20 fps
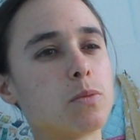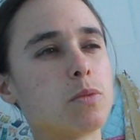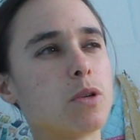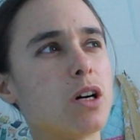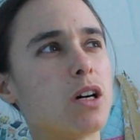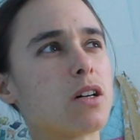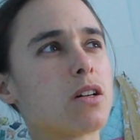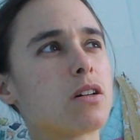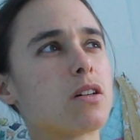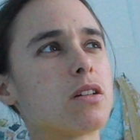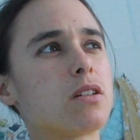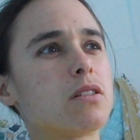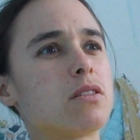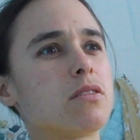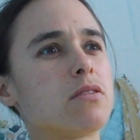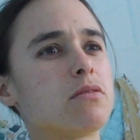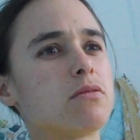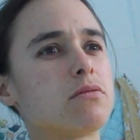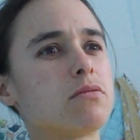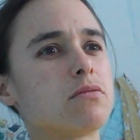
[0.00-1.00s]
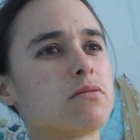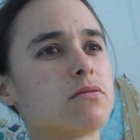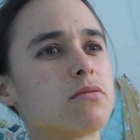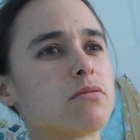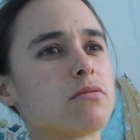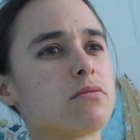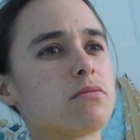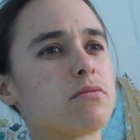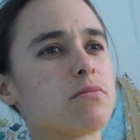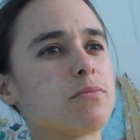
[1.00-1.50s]
work and
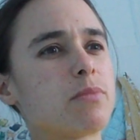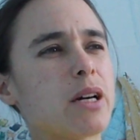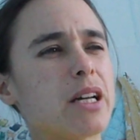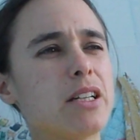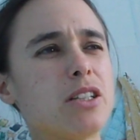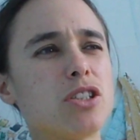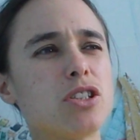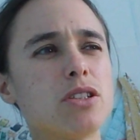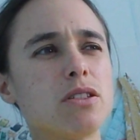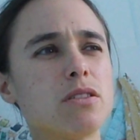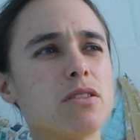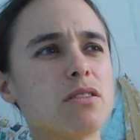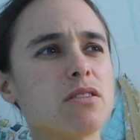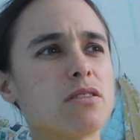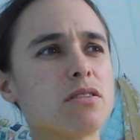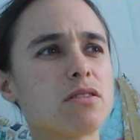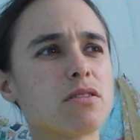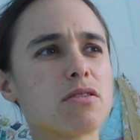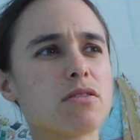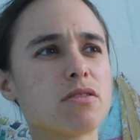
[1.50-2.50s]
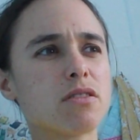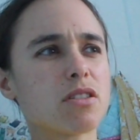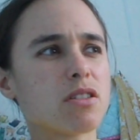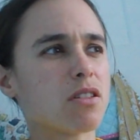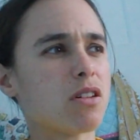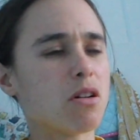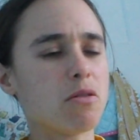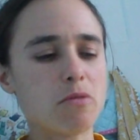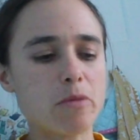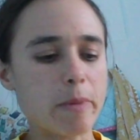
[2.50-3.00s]
pensions. I
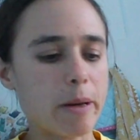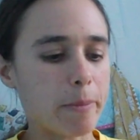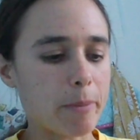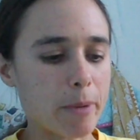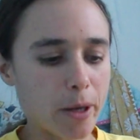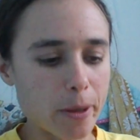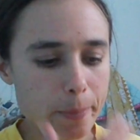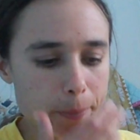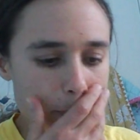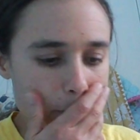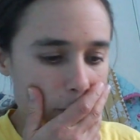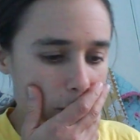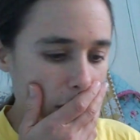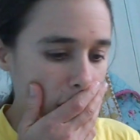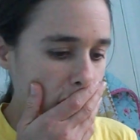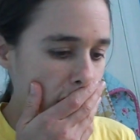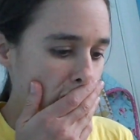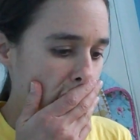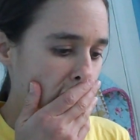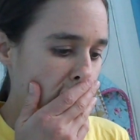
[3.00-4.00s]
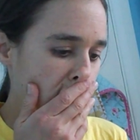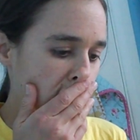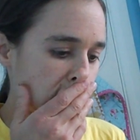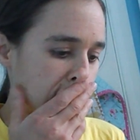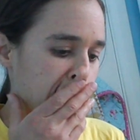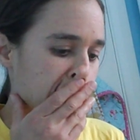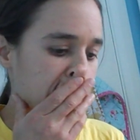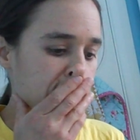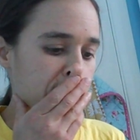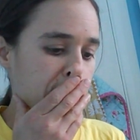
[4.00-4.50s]
can't remember.
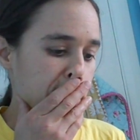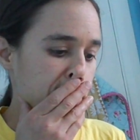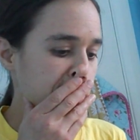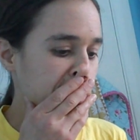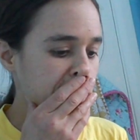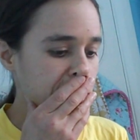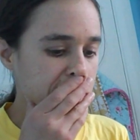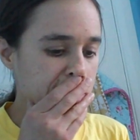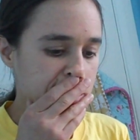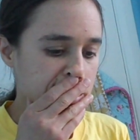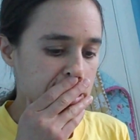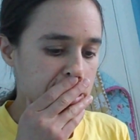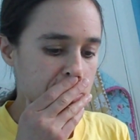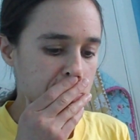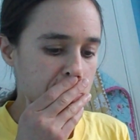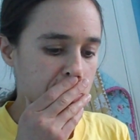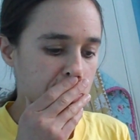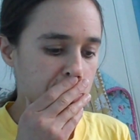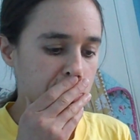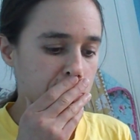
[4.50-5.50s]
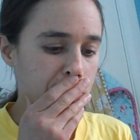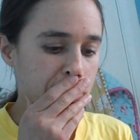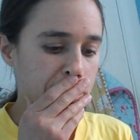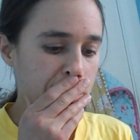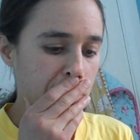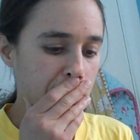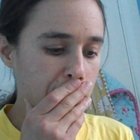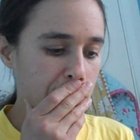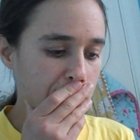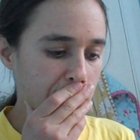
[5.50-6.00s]
Anyway, what she said was,
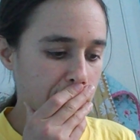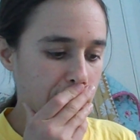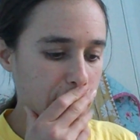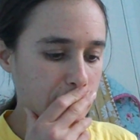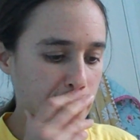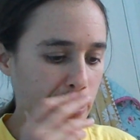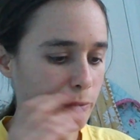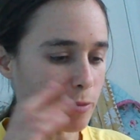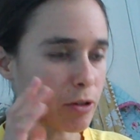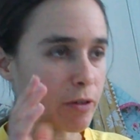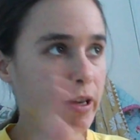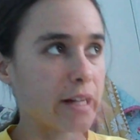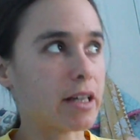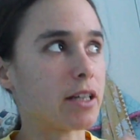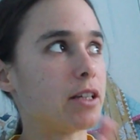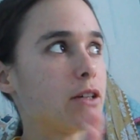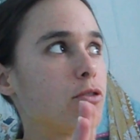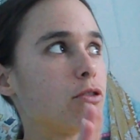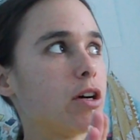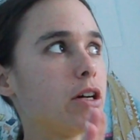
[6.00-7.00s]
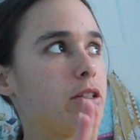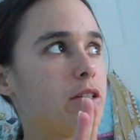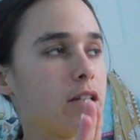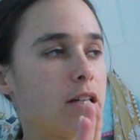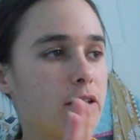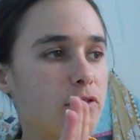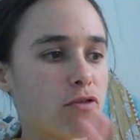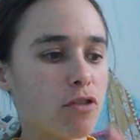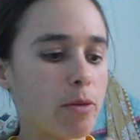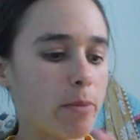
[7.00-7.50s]
I'm directly
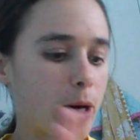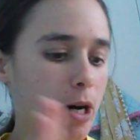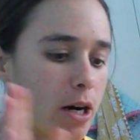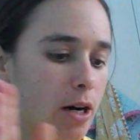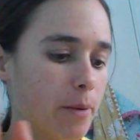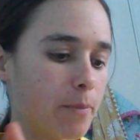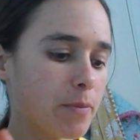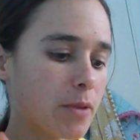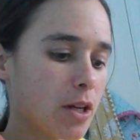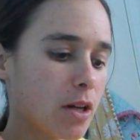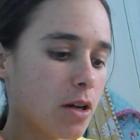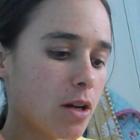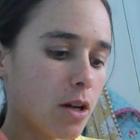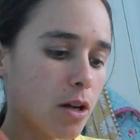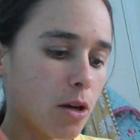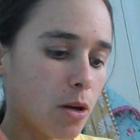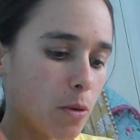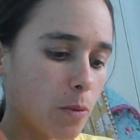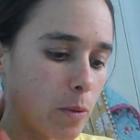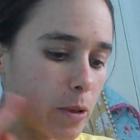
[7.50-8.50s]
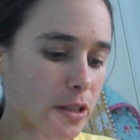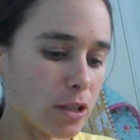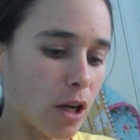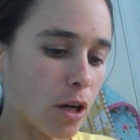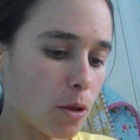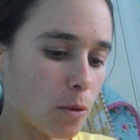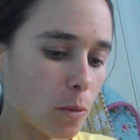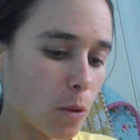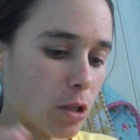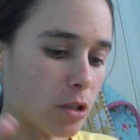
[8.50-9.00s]
quoting from her. "We
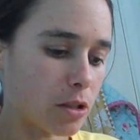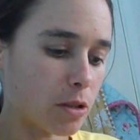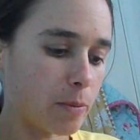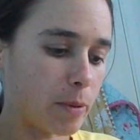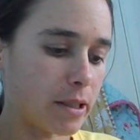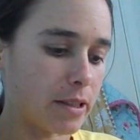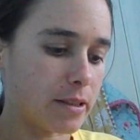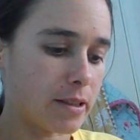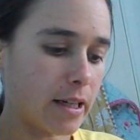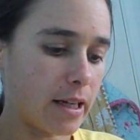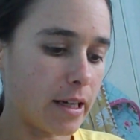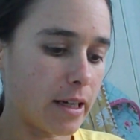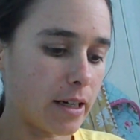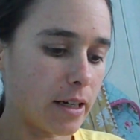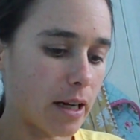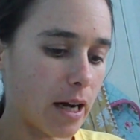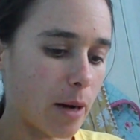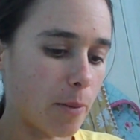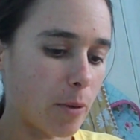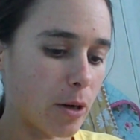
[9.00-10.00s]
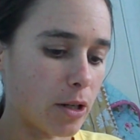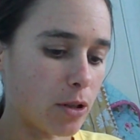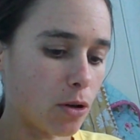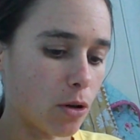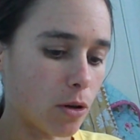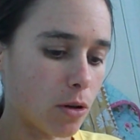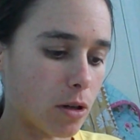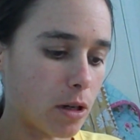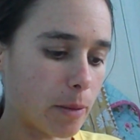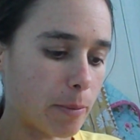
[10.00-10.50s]
don't want to be seen, and we're
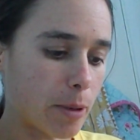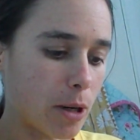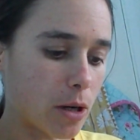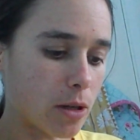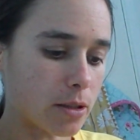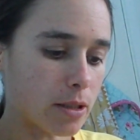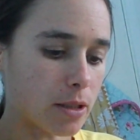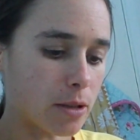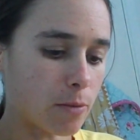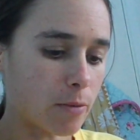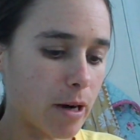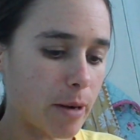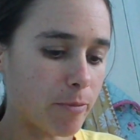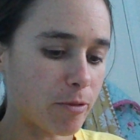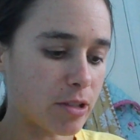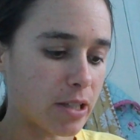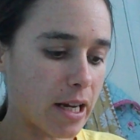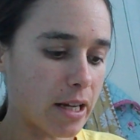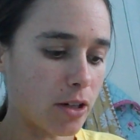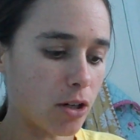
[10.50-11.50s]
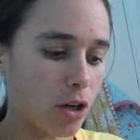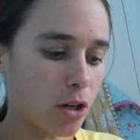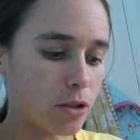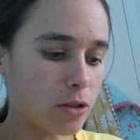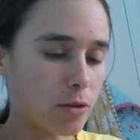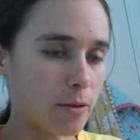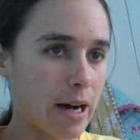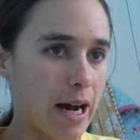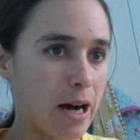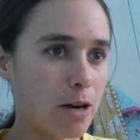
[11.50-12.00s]
not a party to represent
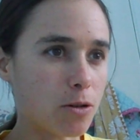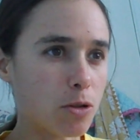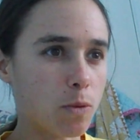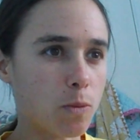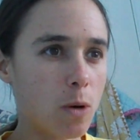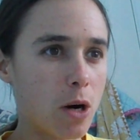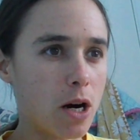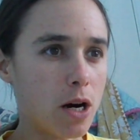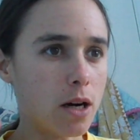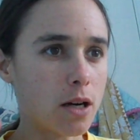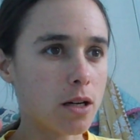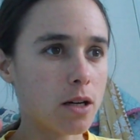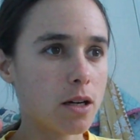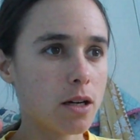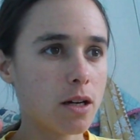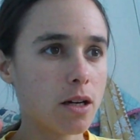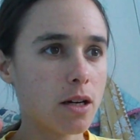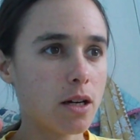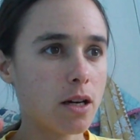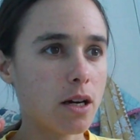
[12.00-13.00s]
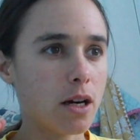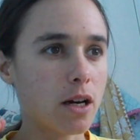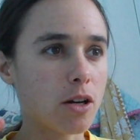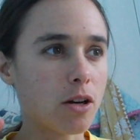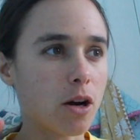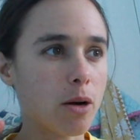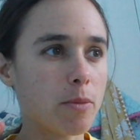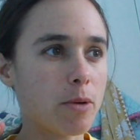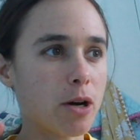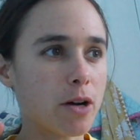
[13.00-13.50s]
those who are out of work." And
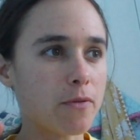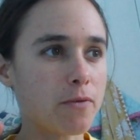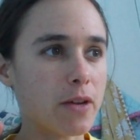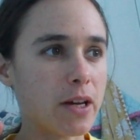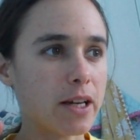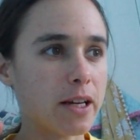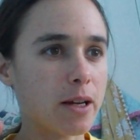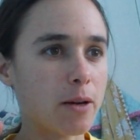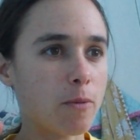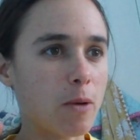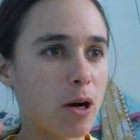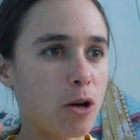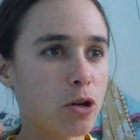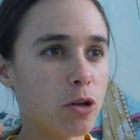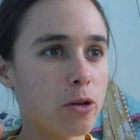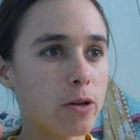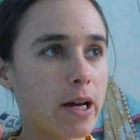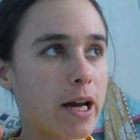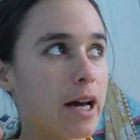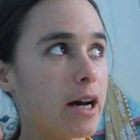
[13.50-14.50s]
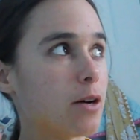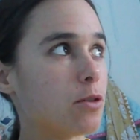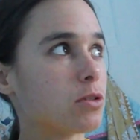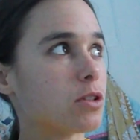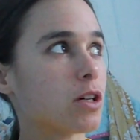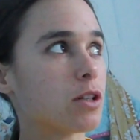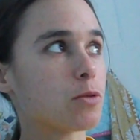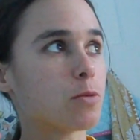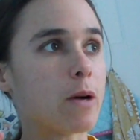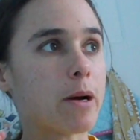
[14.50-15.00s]
I'm like thinking, well, who the hell
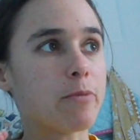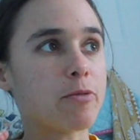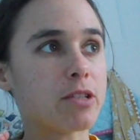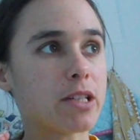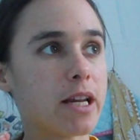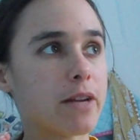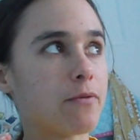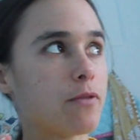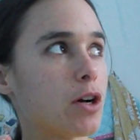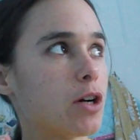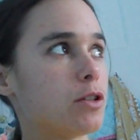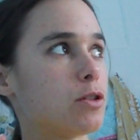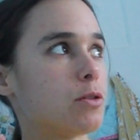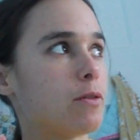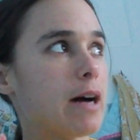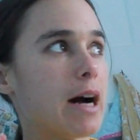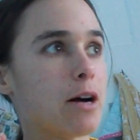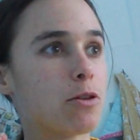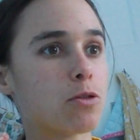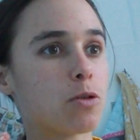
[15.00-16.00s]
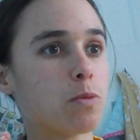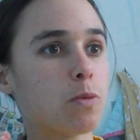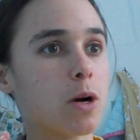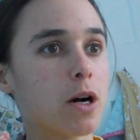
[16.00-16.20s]
does represent those who are out of